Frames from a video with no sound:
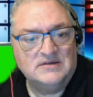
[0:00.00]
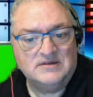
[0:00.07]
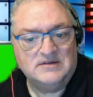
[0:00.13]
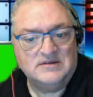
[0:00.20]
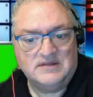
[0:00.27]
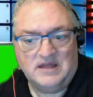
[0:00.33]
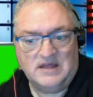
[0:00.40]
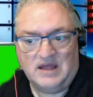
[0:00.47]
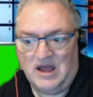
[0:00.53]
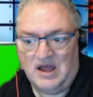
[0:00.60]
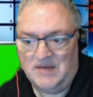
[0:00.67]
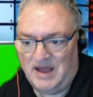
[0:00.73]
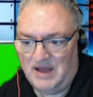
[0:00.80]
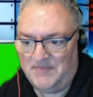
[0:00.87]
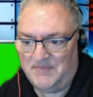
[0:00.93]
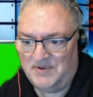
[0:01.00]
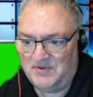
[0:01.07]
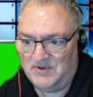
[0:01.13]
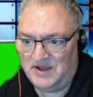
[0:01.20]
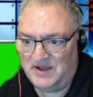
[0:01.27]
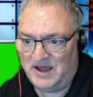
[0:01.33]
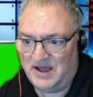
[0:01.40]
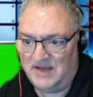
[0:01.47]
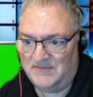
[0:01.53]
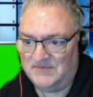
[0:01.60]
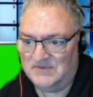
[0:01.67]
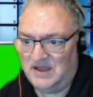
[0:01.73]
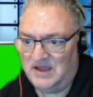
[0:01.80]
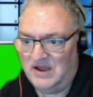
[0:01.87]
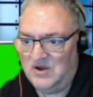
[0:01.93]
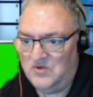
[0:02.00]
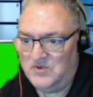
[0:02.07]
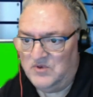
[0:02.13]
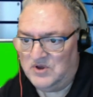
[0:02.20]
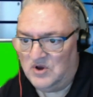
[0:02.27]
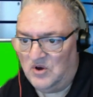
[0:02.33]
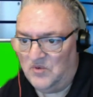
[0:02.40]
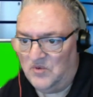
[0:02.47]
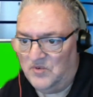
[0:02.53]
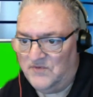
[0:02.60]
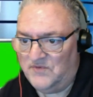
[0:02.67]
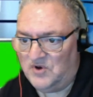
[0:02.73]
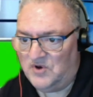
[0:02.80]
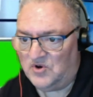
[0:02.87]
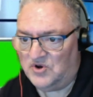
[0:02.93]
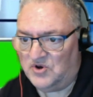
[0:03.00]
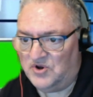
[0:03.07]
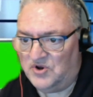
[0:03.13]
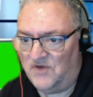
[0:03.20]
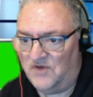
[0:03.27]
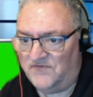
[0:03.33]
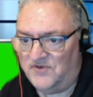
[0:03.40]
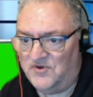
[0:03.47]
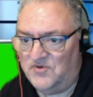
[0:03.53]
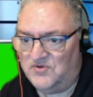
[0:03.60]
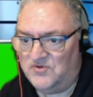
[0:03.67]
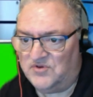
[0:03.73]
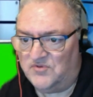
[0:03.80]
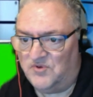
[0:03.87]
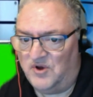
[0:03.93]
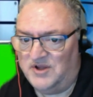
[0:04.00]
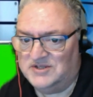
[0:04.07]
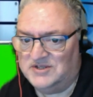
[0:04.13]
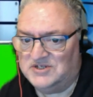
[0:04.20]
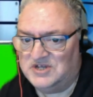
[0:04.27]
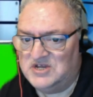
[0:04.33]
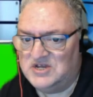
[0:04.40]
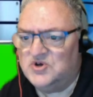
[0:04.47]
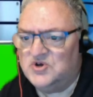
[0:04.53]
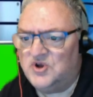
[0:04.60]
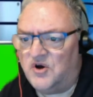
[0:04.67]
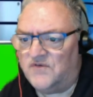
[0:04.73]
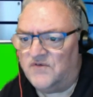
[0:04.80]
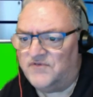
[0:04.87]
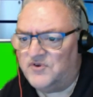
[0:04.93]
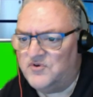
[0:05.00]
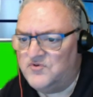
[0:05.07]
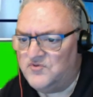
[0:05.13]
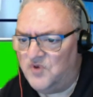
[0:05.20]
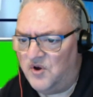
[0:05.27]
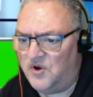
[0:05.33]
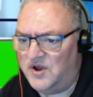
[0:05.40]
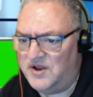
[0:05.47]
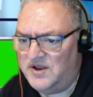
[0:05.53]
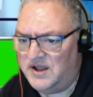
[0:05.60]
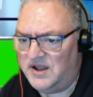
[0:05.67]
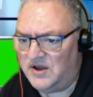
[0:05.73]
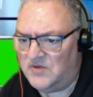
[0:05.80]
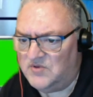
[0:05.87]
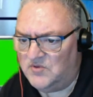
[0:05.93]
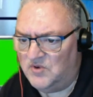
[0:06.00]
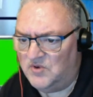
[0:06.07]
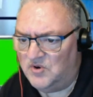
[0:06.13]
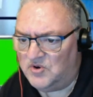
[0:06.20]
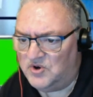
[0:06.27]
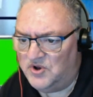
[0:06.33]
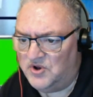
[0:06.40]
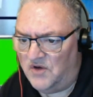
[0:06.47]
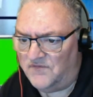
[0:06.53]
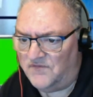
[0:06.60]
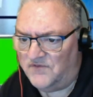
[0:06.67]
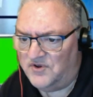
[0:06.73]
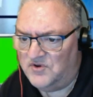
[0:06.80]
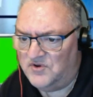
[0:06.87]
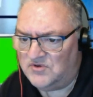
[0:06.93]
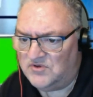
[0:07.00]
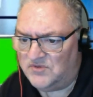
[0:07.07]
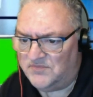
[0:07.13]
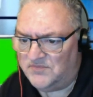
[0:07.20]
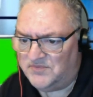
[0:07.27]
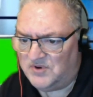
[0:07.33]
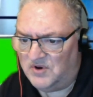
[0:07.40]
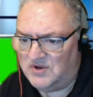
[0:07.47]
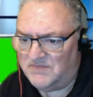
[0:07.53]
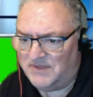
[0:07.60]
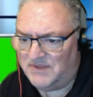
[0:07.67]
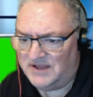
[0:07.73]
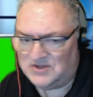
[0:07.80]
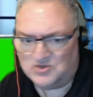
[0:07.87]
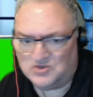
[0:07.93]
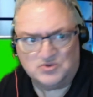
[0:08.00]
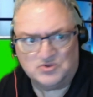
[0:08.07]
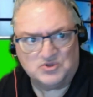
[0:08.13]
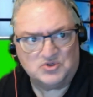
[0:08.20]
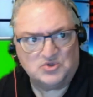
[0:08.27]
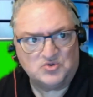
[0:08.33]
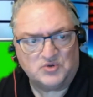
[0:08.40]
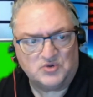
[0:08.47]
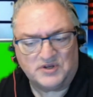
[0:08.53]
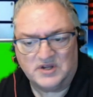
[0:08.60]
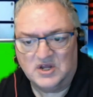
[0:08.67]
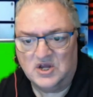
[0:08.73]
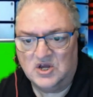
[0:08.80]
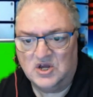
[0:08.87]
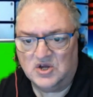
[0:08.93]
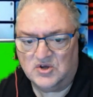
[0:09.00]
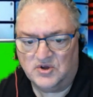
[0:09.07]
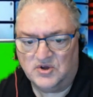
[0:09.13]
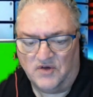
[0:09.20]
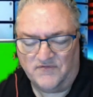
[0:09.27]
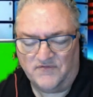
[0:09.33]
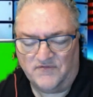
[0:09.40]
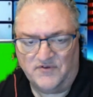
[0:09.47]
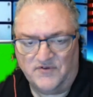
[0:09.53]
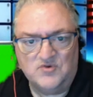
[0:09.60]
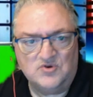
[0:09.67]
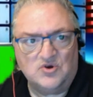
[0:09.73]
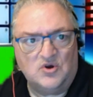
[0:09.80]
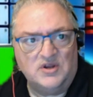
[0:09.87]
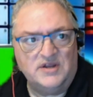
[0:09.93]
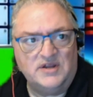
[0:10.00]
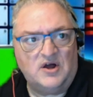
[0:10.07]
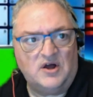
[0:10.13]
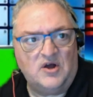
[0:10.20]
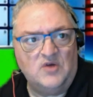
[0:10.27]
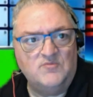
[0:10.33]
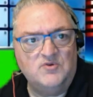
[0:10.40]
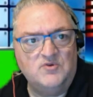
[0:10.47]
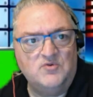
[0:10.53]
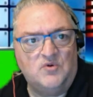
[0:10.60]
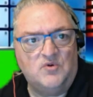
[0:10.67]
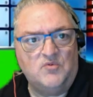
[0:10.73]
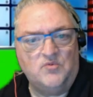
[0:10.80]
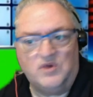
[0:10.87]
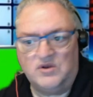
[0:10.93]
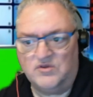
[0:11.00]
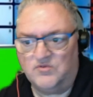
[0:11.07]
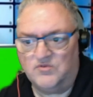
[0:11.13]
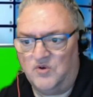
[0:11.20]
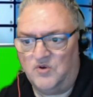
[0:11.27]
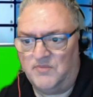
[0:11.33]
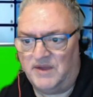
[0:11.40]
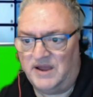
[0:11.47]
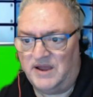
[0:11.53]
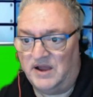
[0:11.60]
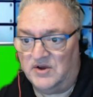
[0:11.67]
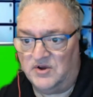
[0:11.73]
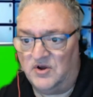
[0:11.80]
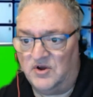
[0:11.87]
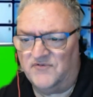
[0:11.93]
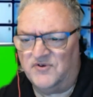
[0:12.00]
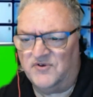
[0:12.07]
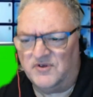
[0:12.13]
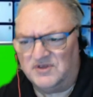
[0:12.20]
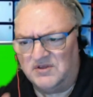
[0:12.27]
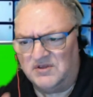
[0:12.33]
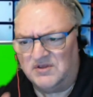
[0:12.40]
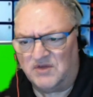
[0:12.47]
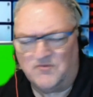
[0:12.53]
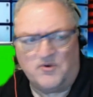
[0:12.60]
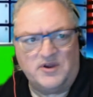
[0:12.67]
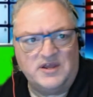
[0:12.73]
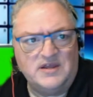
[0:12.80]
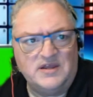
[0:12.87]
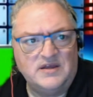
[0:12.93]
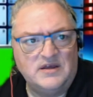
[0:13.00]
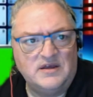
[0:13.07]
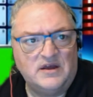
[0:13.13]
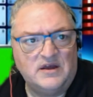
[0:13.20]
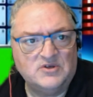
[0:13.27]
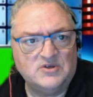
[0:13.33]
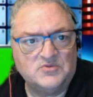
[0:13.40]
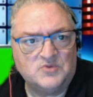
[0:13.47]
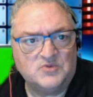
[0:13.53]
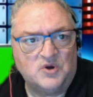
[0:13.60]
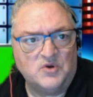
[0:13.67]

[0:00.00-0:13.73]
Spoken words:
I'm happy with that. Who we got? We've got good afternoon to Ryan G. Good afternoon, Ryan. I hope you're well. Good afternoon to Colin Blackshaw, who's just joined. Good afternoon, Colin. I hope you are well as well, mate. And good afternoon. I did say Ronnie as well.